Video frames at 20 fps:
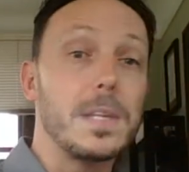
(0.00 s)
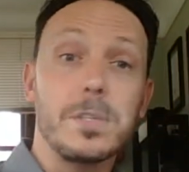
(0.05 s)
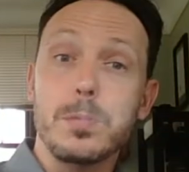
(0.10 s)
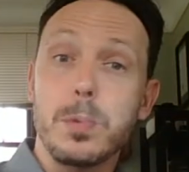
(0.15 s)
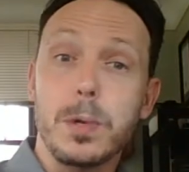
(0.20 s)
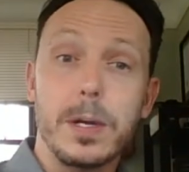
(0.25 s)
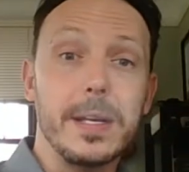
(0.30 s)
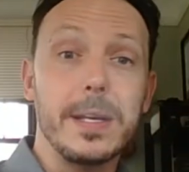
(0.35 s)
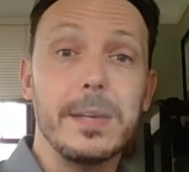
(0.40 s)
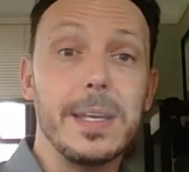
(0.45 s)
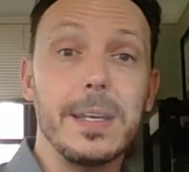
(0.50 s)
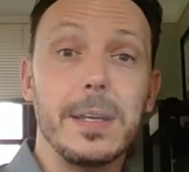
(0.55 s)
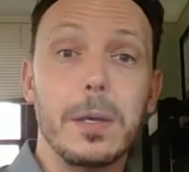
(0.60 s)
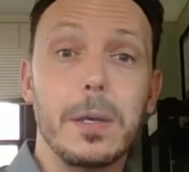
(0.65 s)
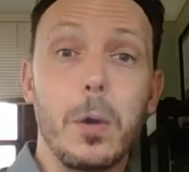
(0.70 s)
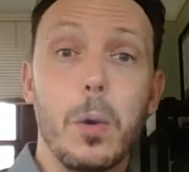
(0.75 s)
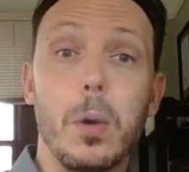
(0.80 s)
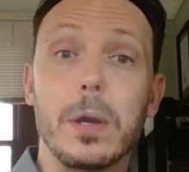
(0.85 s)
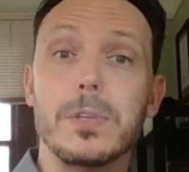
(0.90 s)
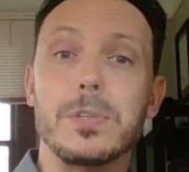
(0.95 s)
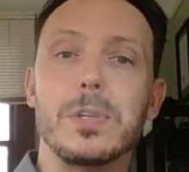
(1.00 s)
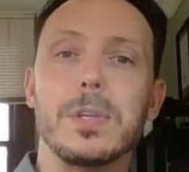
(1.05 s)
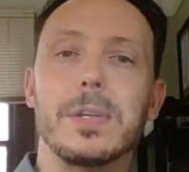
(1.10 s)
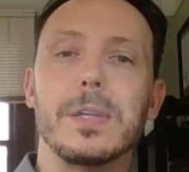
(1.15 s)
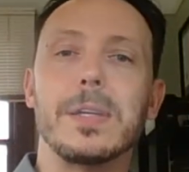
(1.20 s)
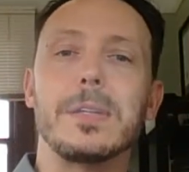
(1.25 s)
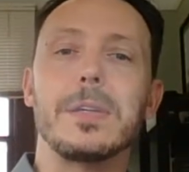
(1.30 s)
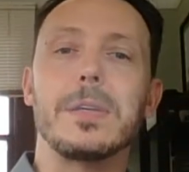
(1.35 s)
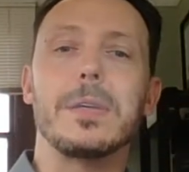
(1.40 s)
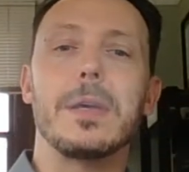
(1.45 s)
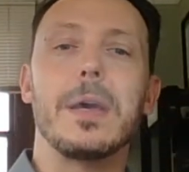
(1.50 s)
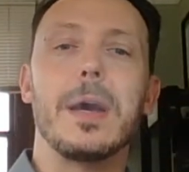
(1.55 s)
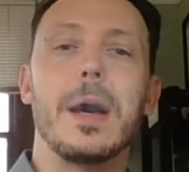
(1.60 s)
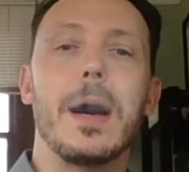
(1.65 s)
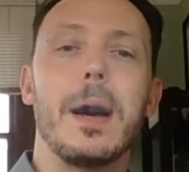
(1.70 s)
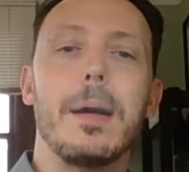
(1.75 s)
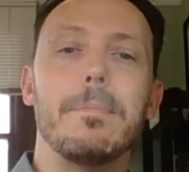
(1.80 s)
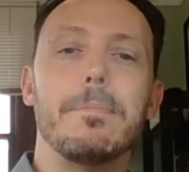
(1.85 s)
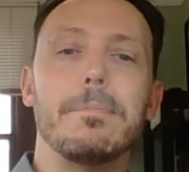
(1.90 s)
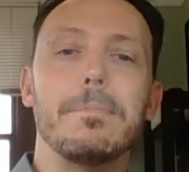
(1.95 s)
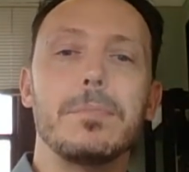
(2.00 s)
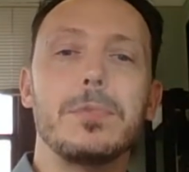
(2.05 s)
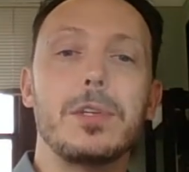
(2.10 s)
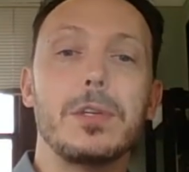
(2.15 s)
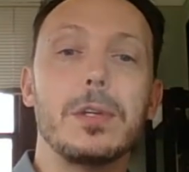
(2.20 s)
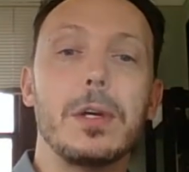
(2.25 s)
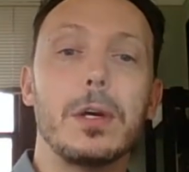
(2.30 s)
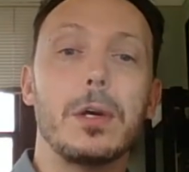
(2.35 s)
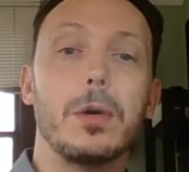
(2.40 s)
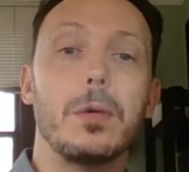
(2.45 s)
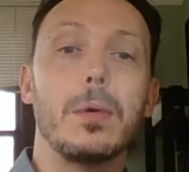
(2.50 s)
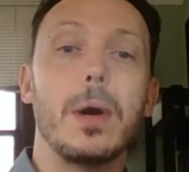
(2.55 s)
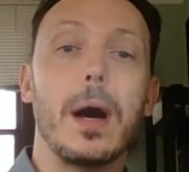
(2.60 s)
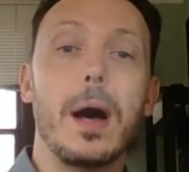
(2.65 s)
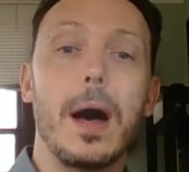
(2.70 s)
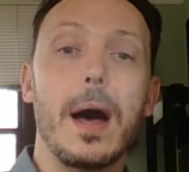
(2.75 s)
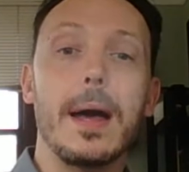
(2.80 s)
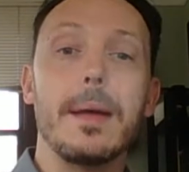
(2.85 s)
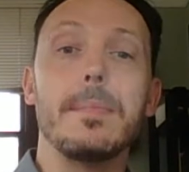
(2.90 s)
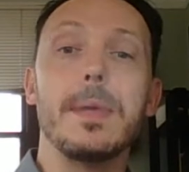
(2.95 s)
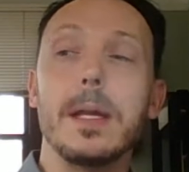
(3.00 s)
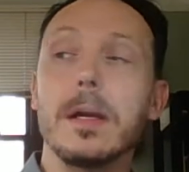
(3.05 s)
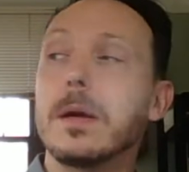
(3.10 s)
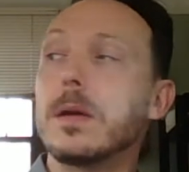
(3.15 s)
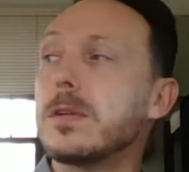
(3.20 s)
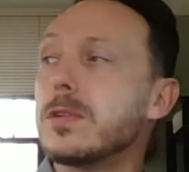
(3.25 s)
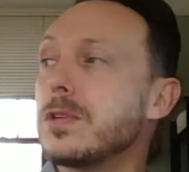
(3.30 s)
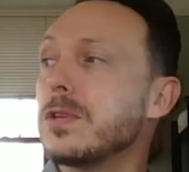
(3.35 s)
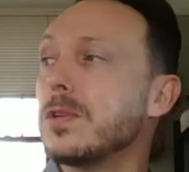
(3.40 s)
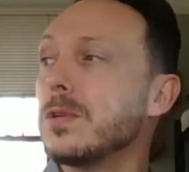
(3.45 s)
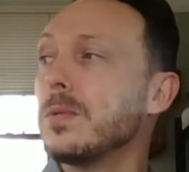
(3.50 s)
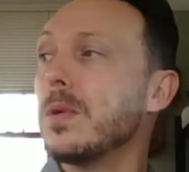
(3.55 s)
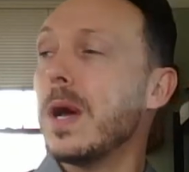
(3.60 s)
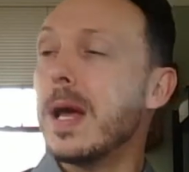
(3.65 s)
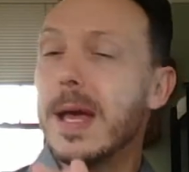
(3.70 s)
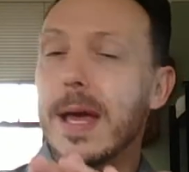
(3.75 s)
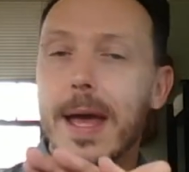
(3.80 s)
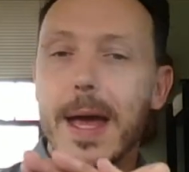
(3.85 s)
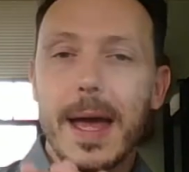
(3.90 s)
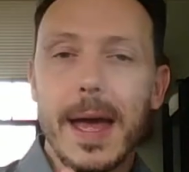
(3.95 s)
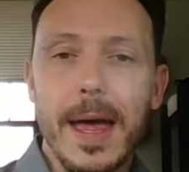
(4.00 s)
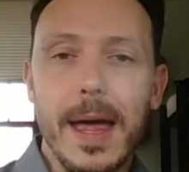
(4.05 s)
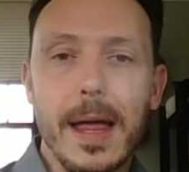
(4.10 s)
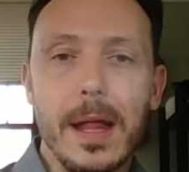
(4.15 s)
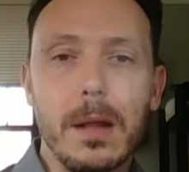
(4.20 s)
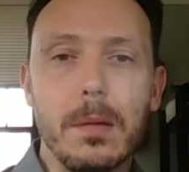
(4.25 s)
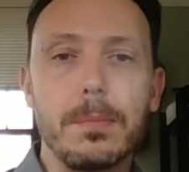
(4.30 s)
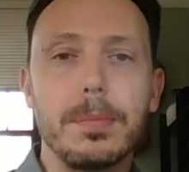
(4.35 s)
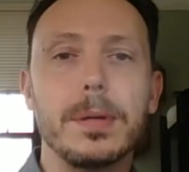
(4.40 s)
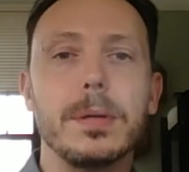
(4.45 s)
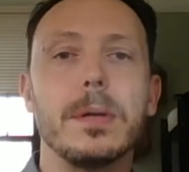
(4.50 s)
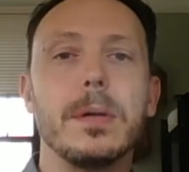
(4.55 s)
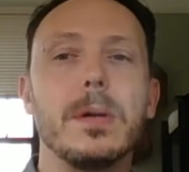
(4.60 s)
That's why you need a course in it. Um, so I'm here to help